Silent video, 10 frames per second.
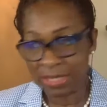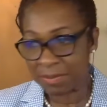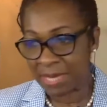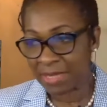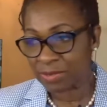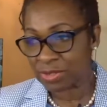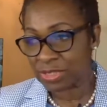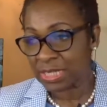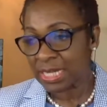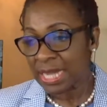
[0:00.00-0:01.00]
amounts.
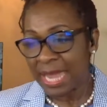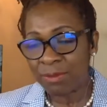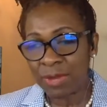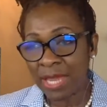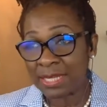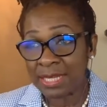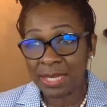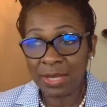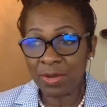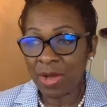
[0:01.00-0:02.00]
I'm
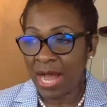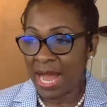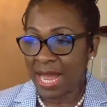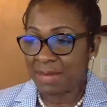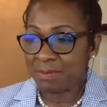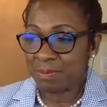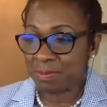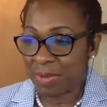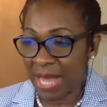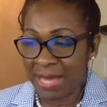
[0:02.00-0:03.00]

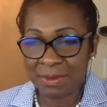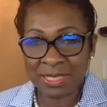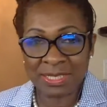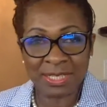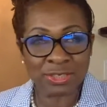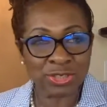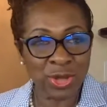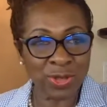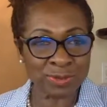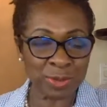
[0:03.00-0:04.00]
a
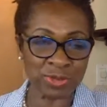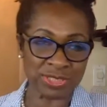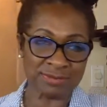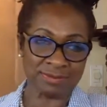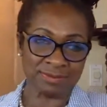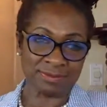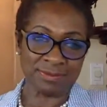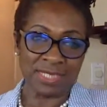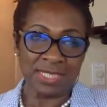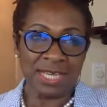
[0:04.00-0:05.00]
salt person.
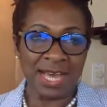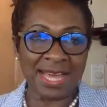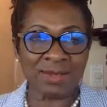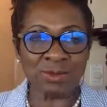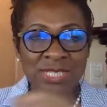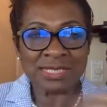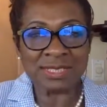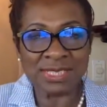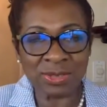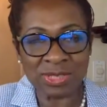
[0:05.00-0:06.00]
I don't
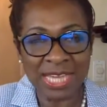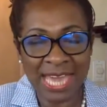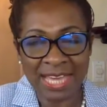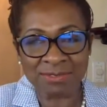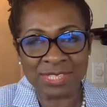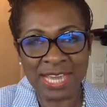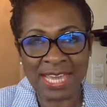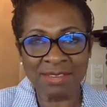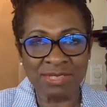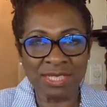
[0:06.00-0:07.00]
necessarily have to
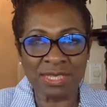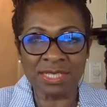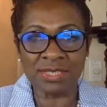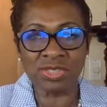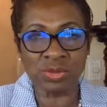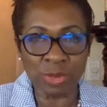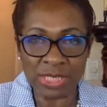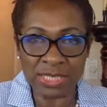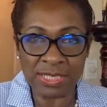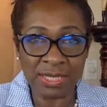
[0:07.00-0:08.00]
have anything
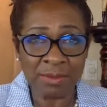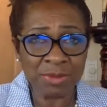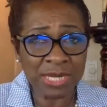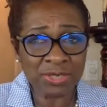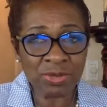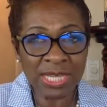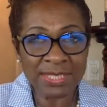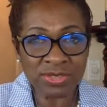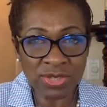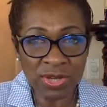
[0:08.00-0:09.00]
sweet, but I do
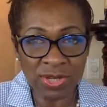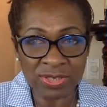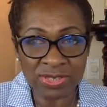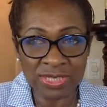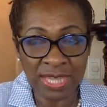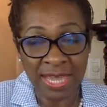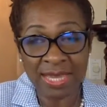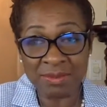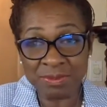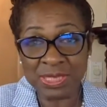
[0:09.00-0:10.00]
like salt.
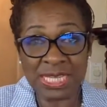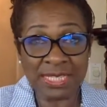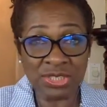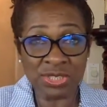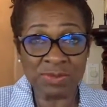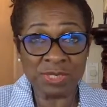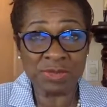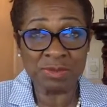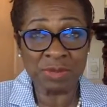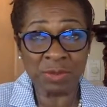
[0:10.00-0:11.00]
And potato chips
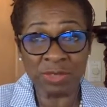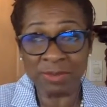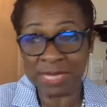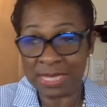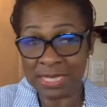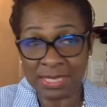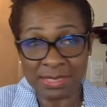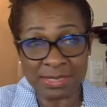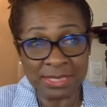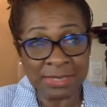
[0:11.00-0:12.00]
has been one of my
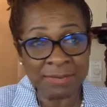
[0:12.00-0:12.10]
things.